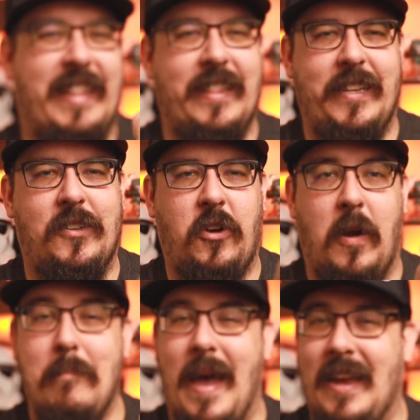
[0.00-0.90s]
think these are
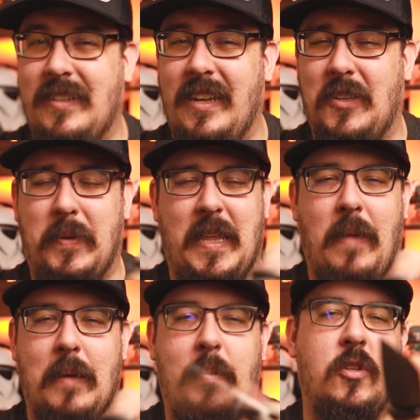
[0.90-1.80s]
Timascus, but they
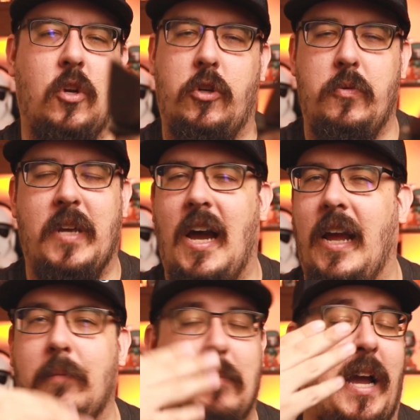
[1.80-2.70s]
might be
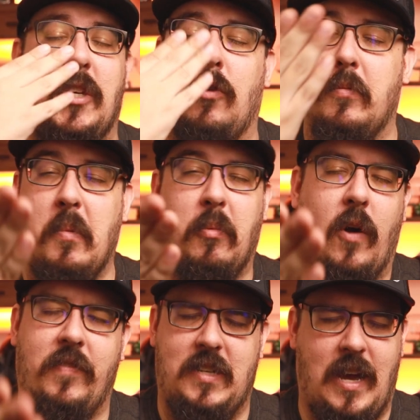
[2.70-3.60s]
Zircuti. I don't remember
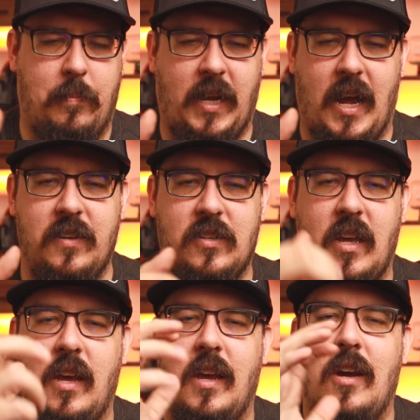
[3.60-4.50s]
off the top, guys.
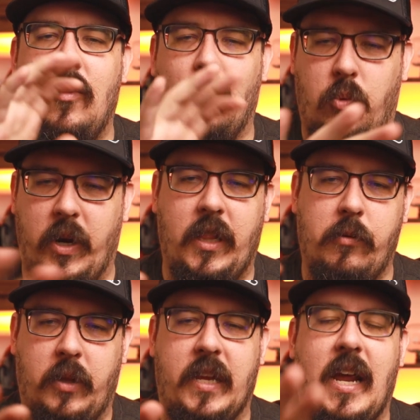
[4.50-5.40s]
Really,
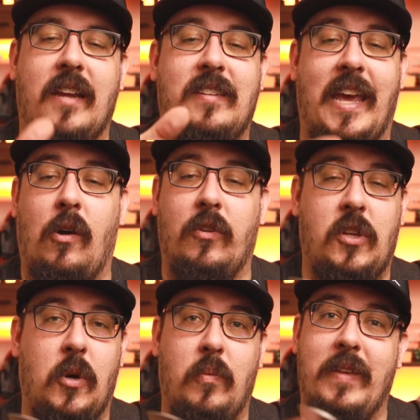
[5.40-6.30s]
really nice. And
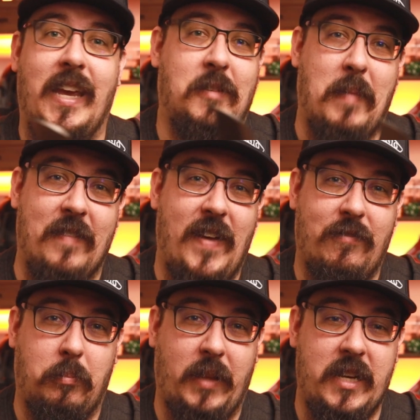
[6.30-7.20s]
also, it's my
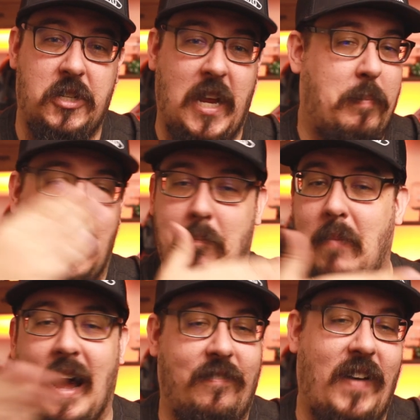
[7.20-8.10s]
favorite blade shape. A
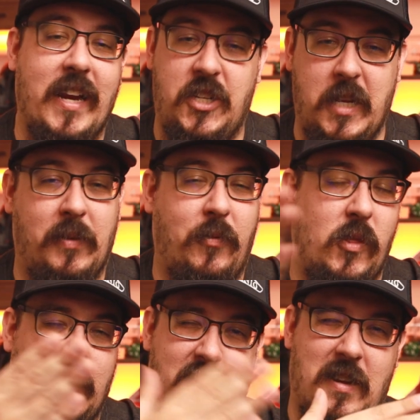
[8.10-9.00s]
modified sheep's
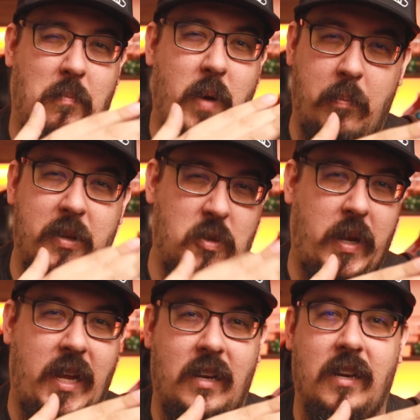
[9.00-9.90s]
foot that's somewhere
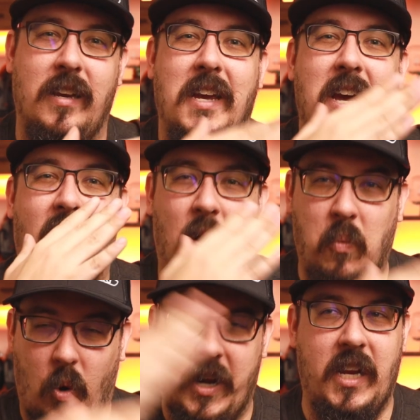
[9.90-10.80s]
between a
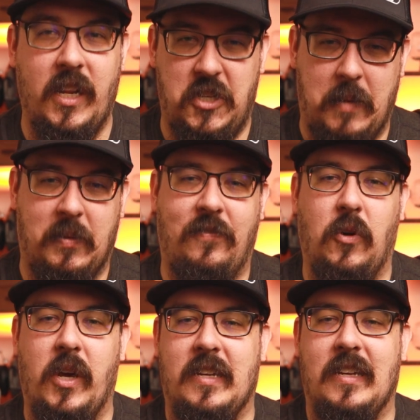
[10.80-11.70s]
Wharncliffe and a sheep's
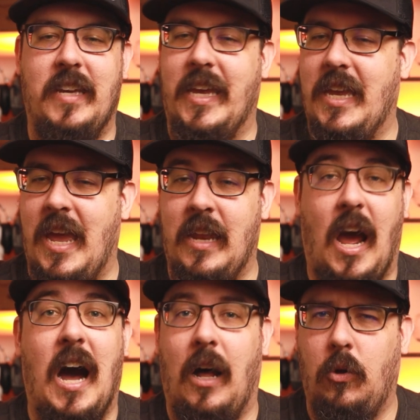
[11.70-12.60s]
foot and
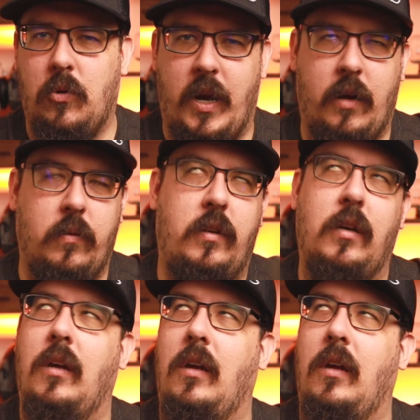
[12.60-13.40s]
hollow ground.